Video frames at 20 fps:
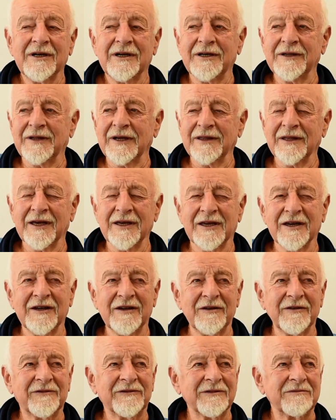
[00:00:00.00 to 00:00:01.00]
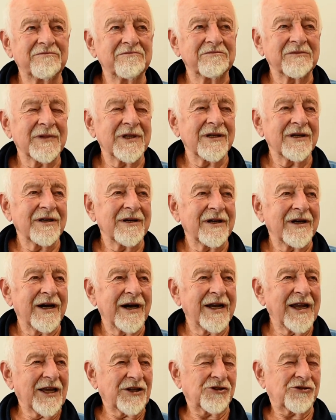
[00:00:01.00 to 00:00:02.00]
I think they gave
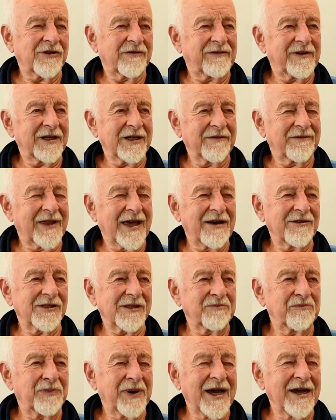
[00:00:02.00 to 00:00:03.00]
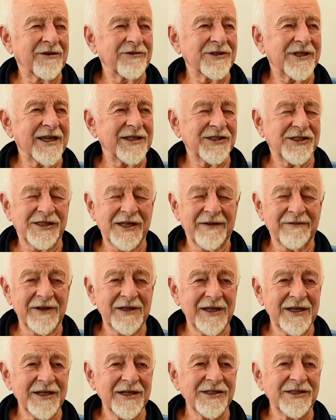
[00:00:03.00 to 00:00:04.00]
an extra £5,000 and 7
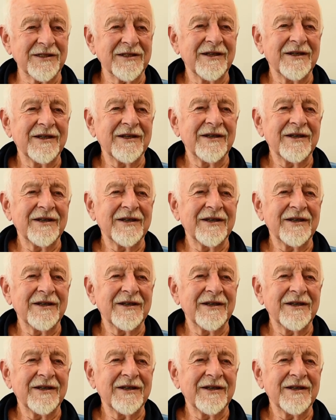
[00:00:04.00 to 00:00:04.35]
years